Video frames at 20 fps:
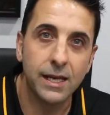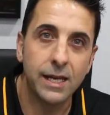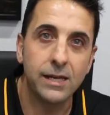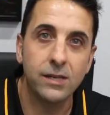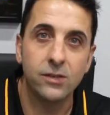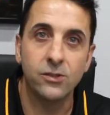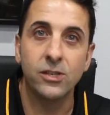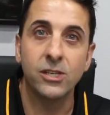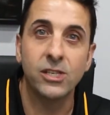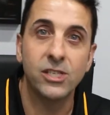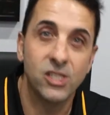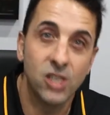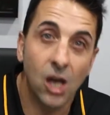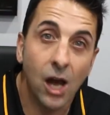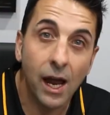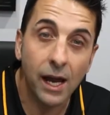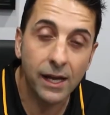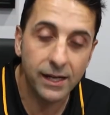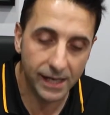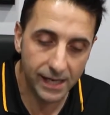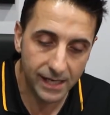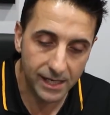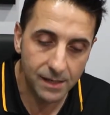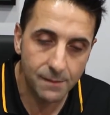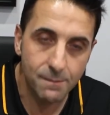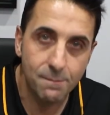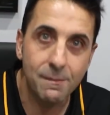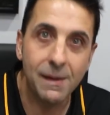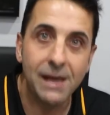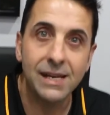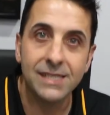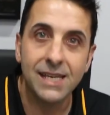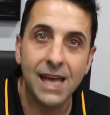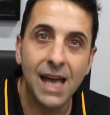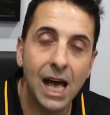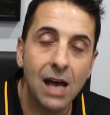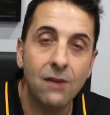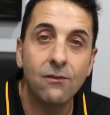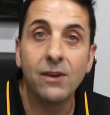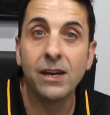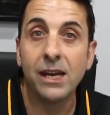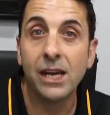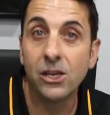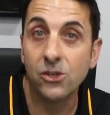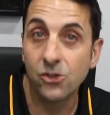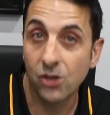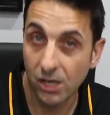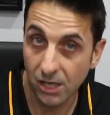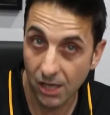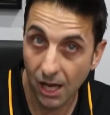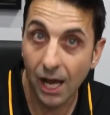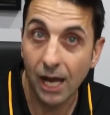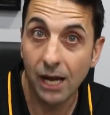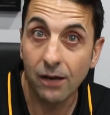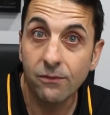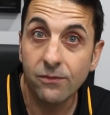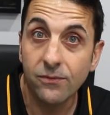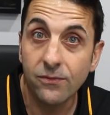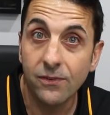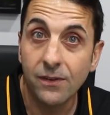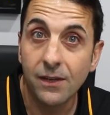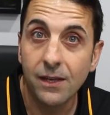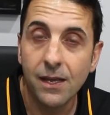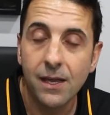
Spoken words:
and you desire it, and you must have it in your life,